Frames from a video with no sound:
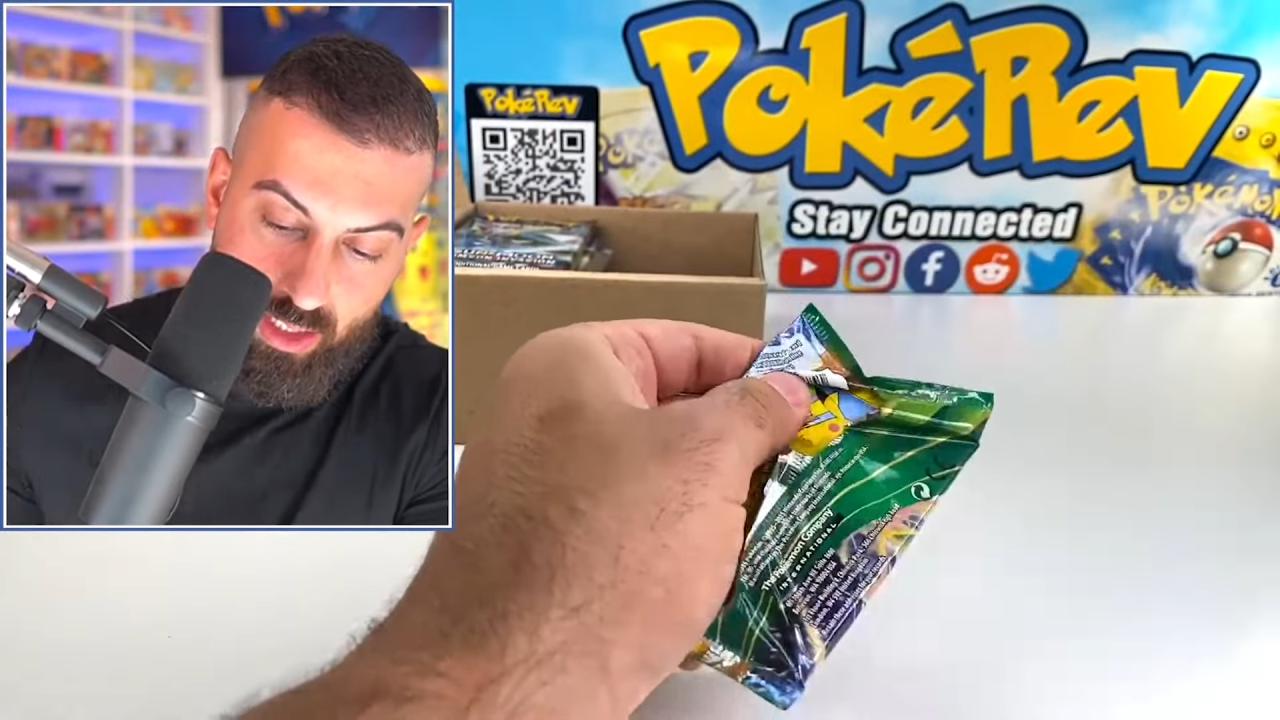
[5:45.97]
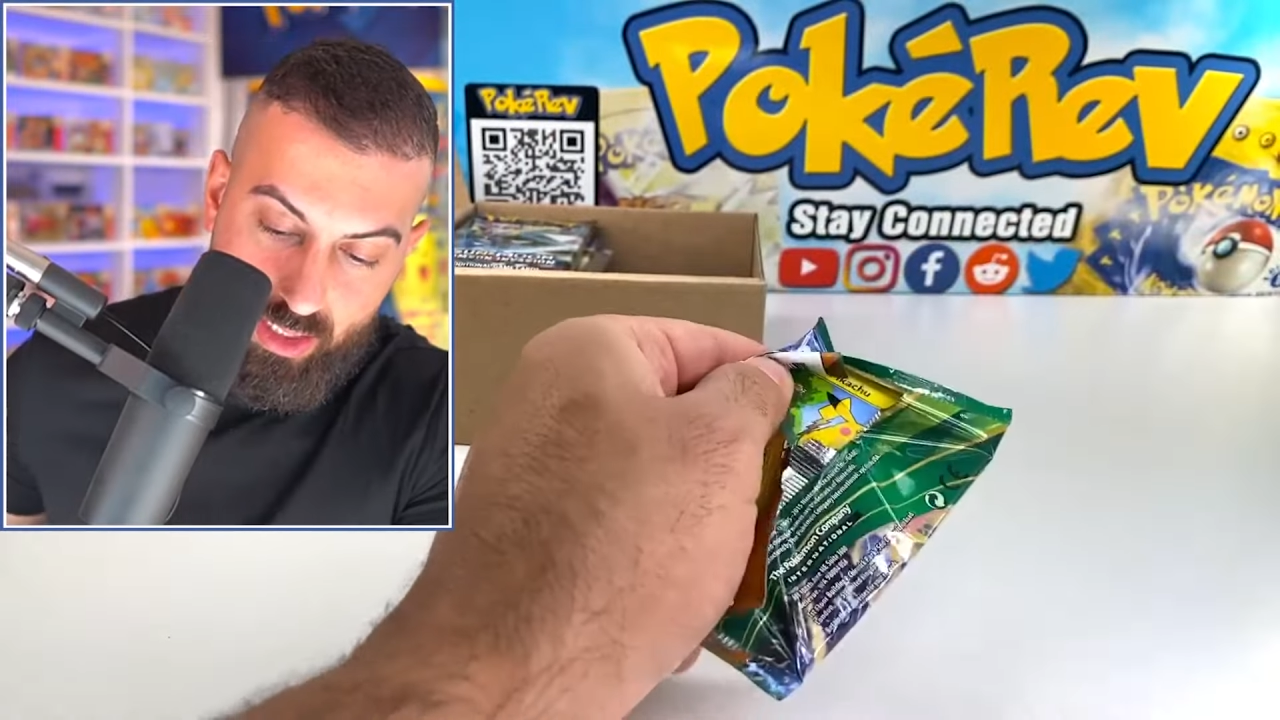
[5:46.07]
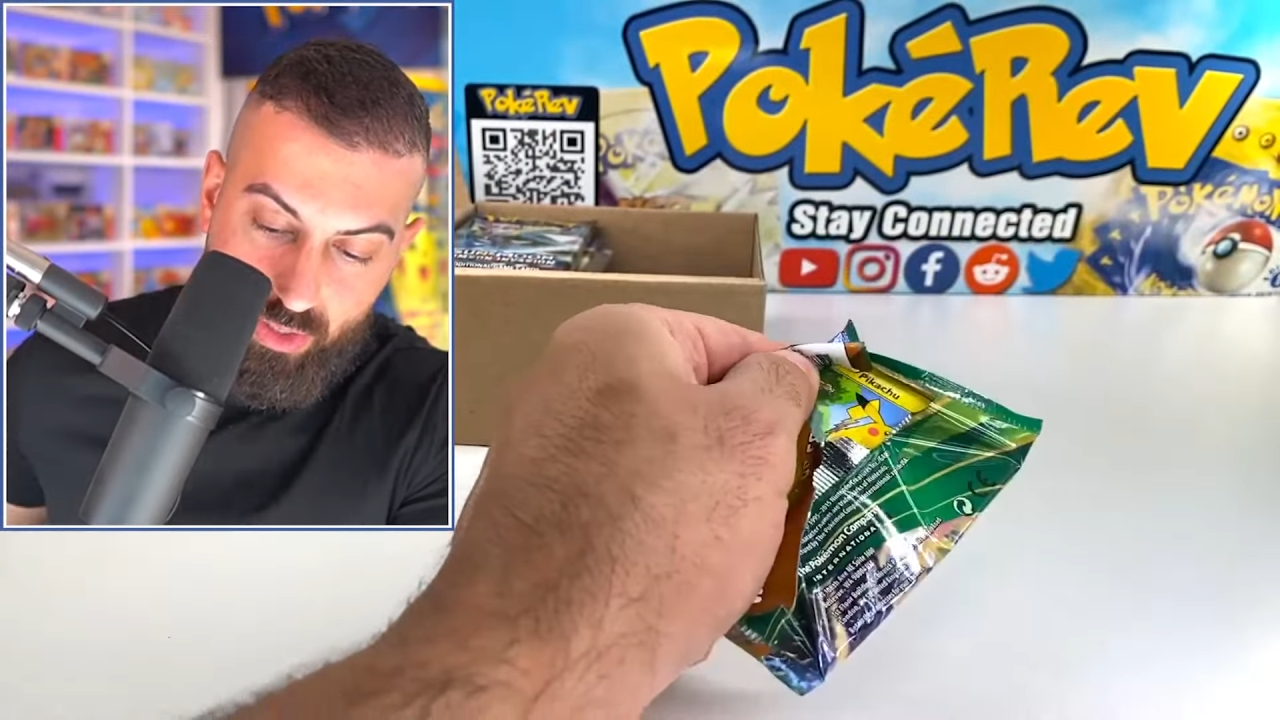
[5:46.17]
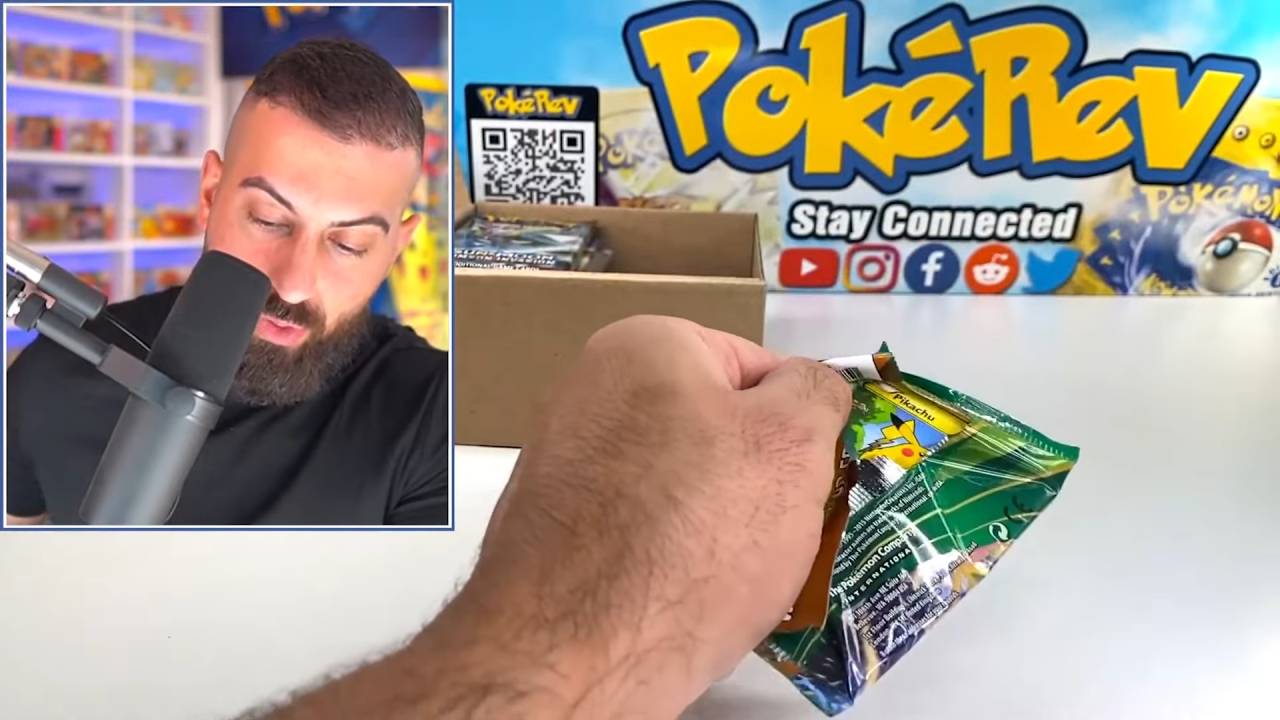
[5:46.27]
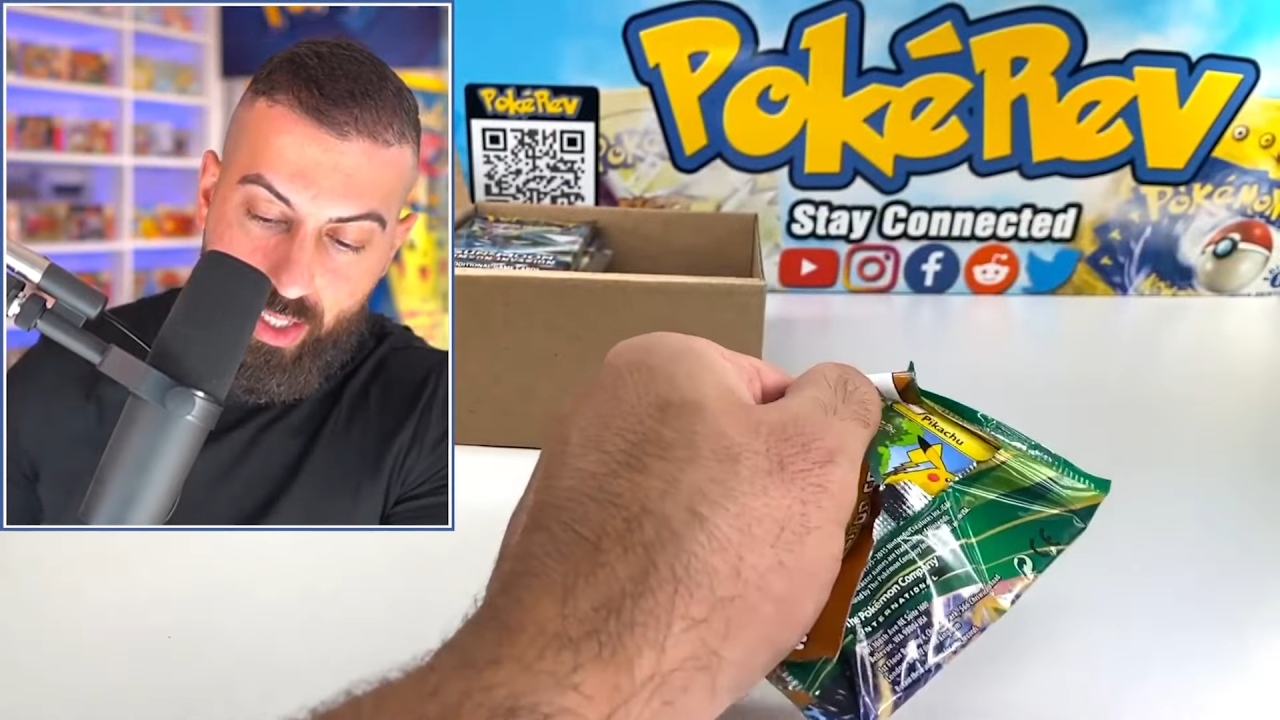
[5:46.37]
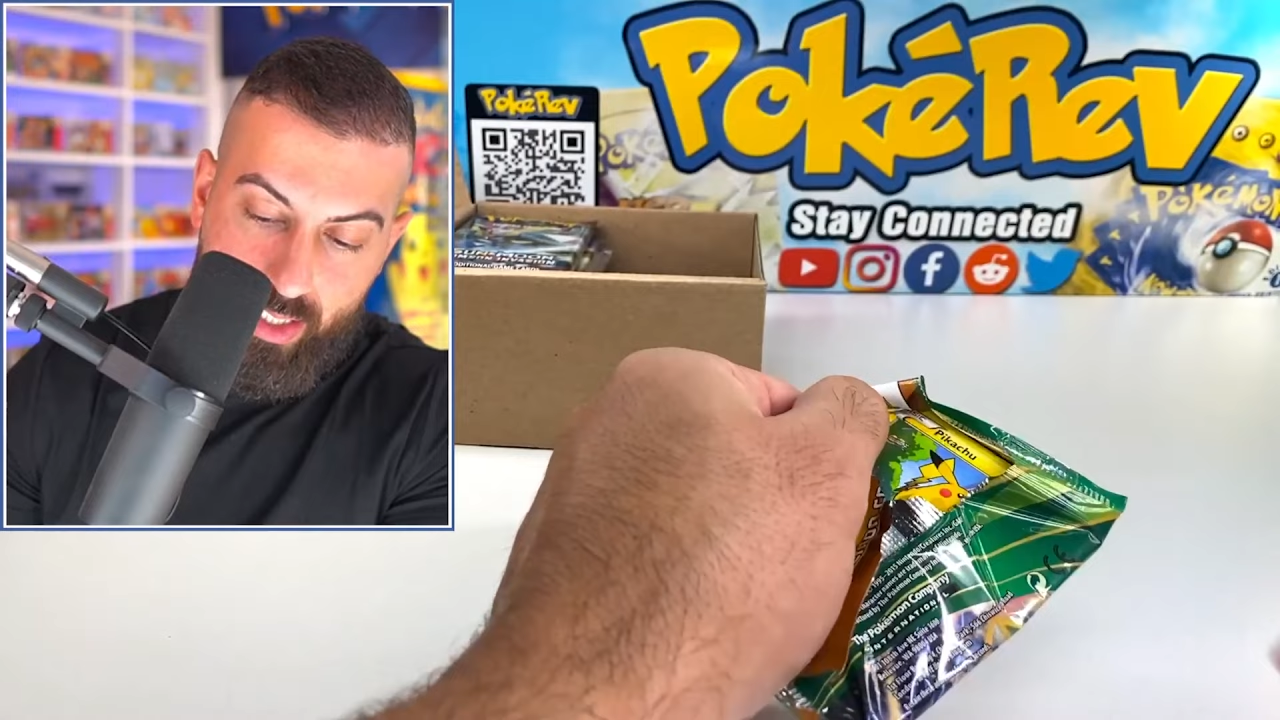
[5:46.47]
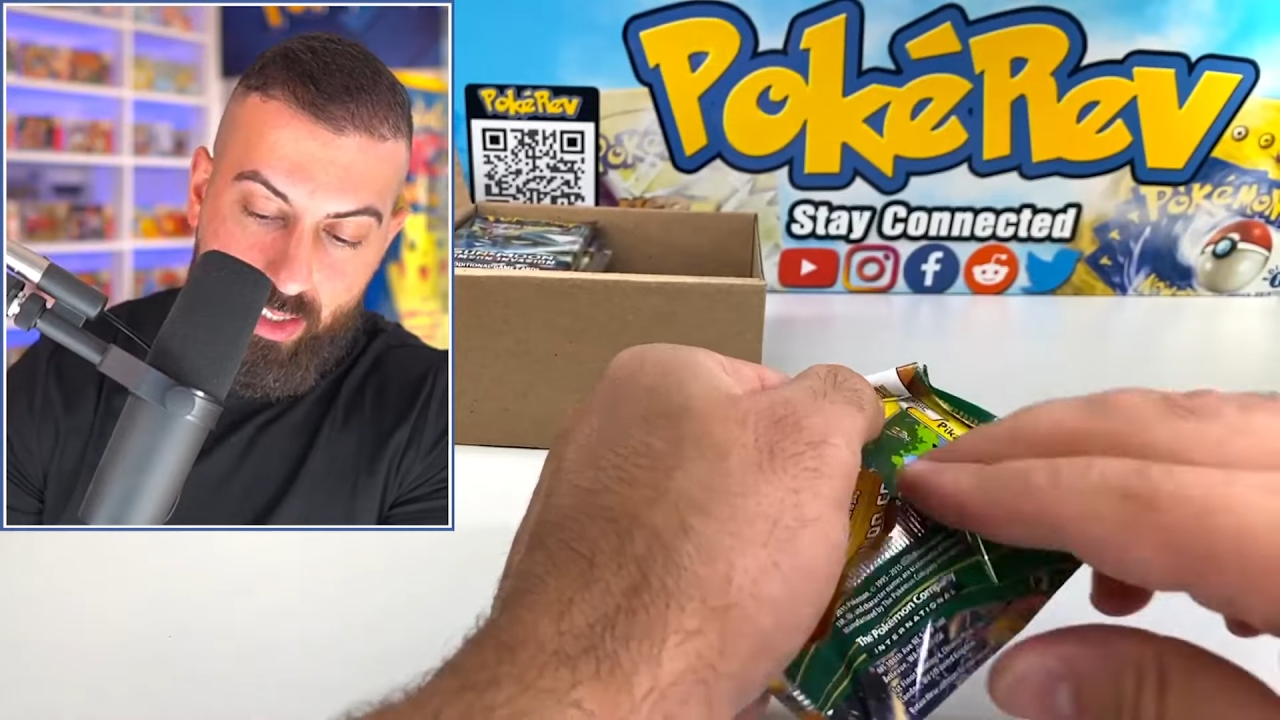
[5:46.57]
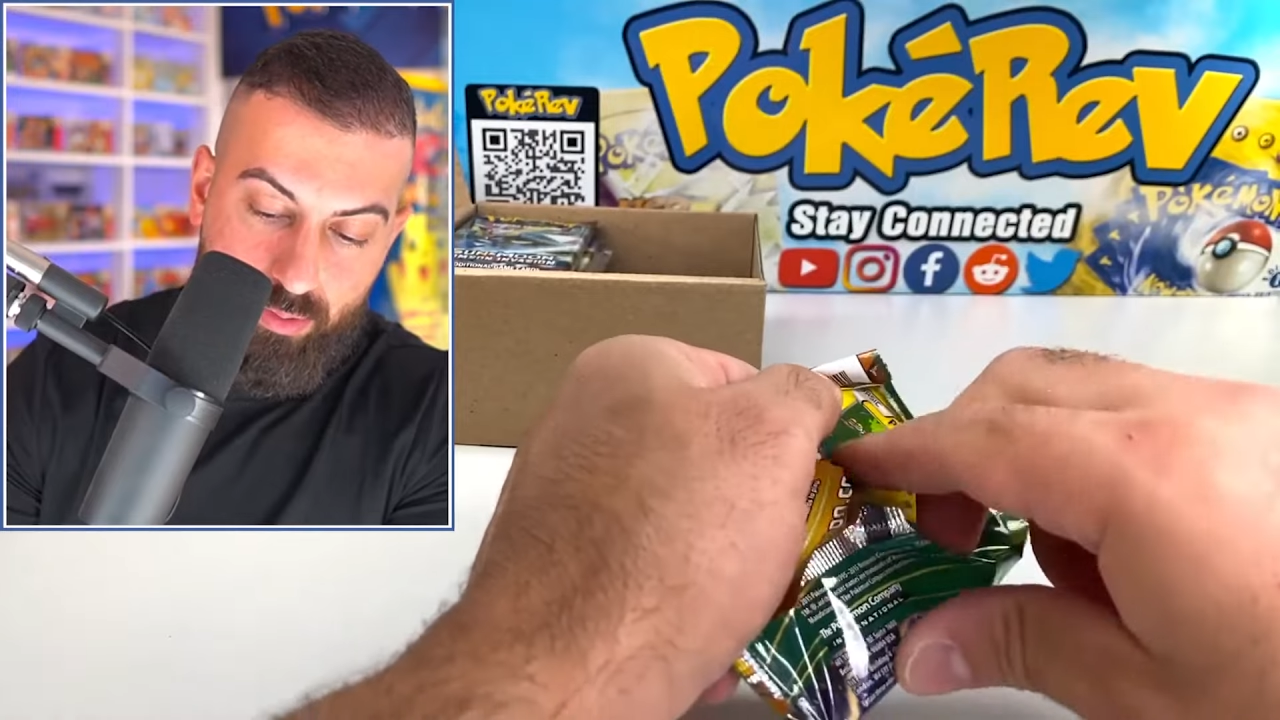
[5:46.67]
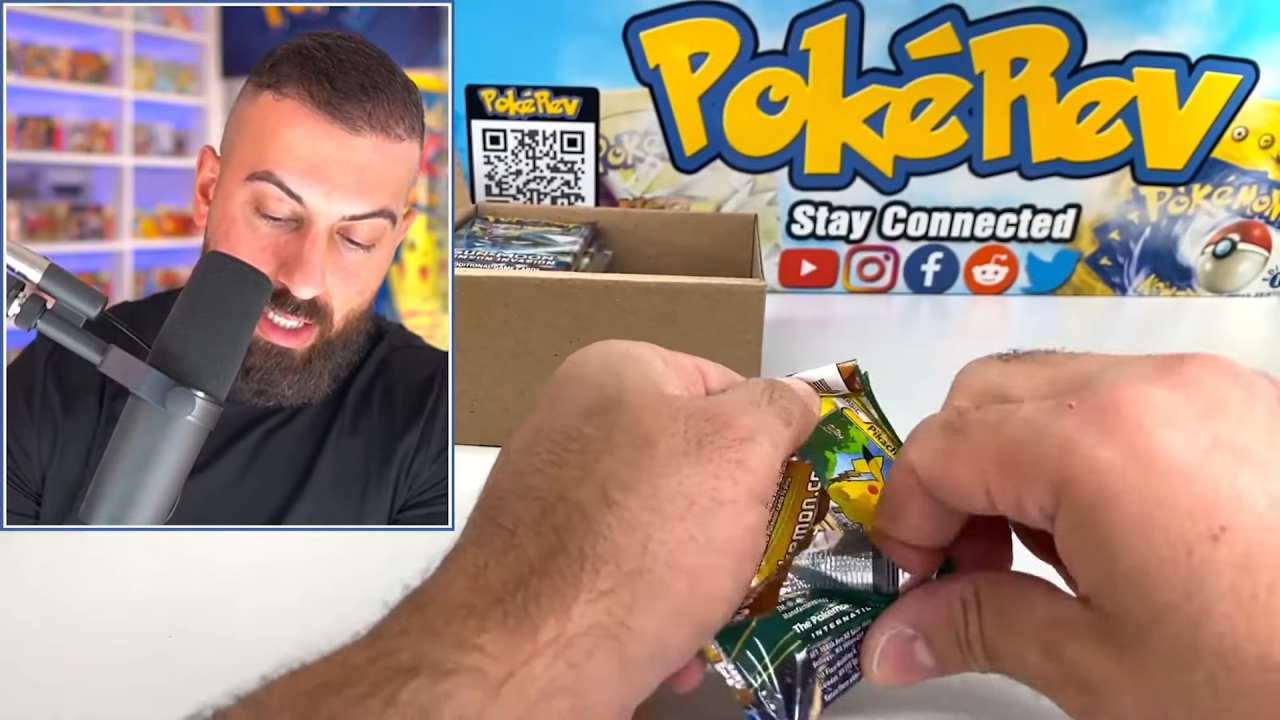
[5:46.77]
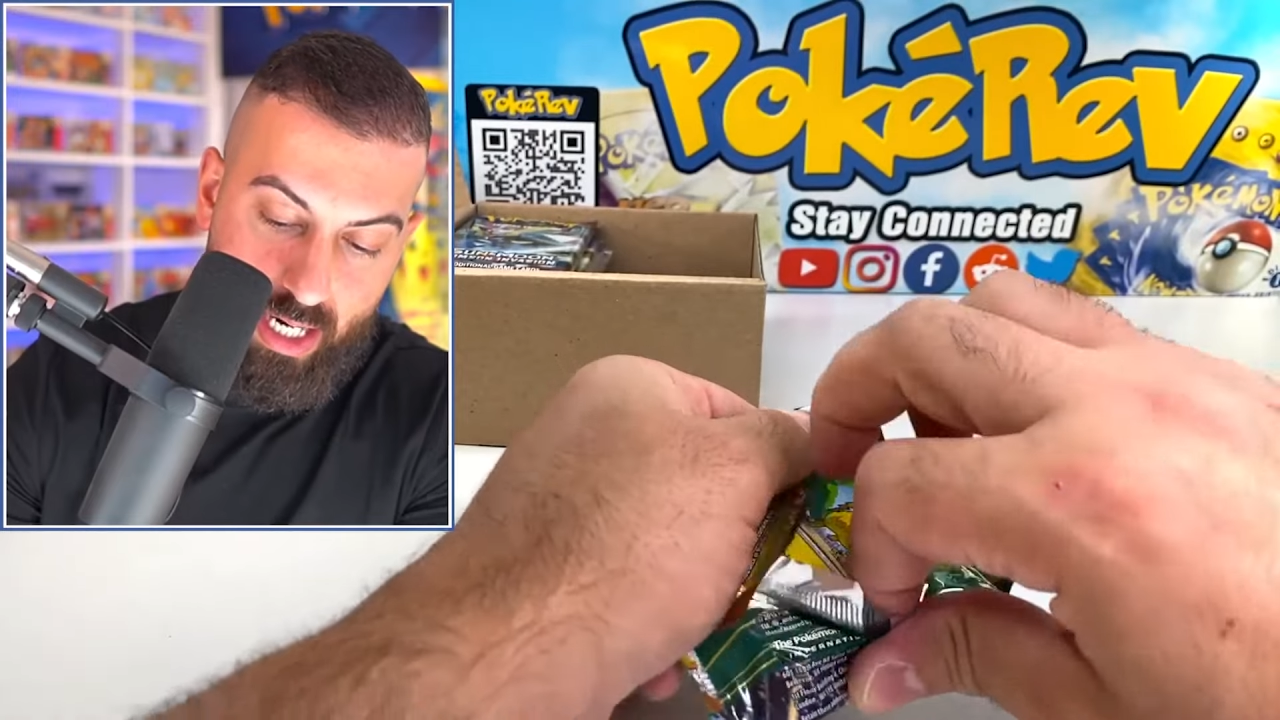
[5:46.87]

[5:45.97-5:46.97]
Let's see if we can get something